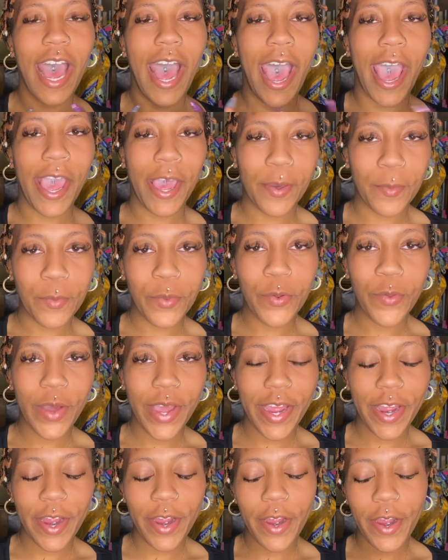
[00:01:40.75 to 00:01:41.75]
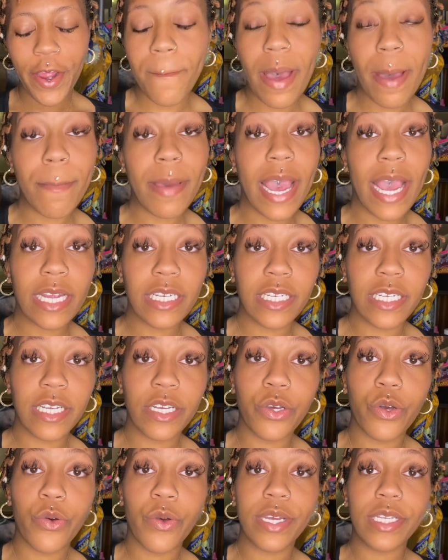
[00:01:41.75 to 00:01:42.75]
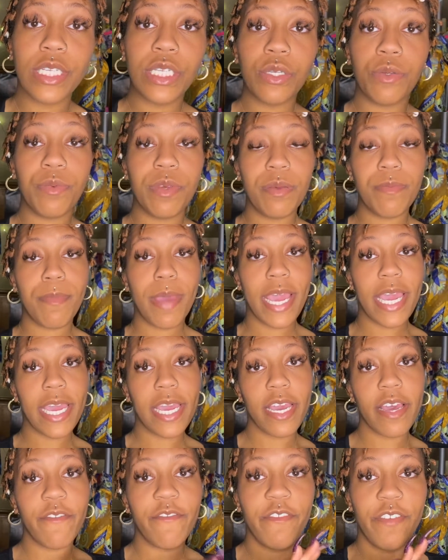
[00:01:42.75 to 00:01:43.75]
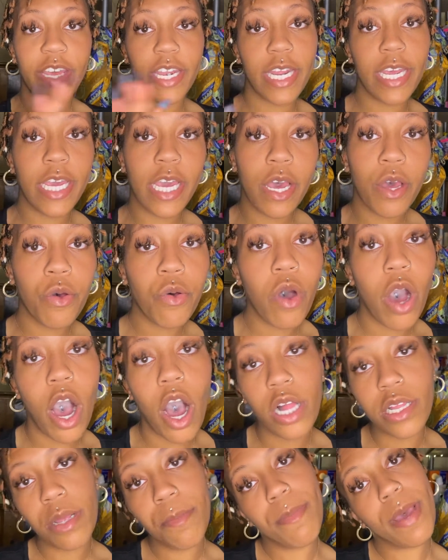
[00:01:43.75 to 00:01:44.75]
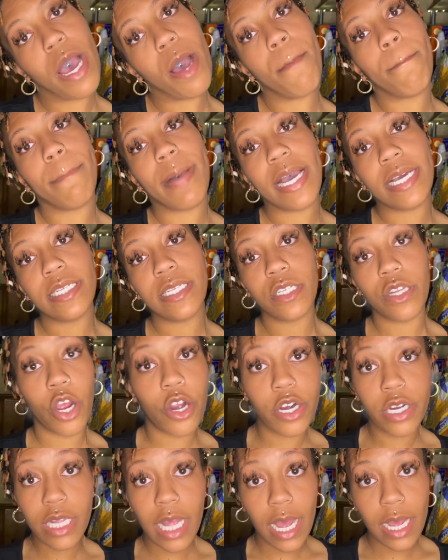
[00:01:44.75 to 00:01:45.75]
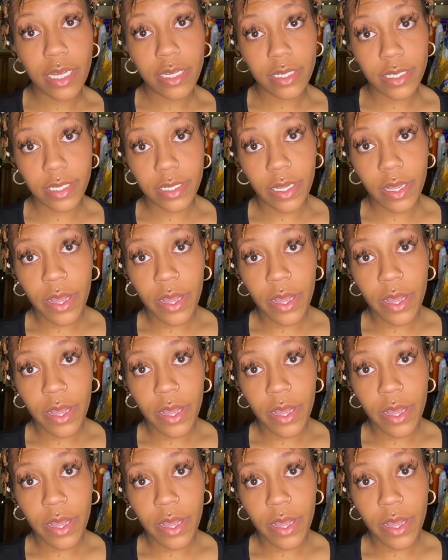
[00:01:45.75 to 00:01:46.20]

I am aware. I'm actually going to be making a video all about my starter locks.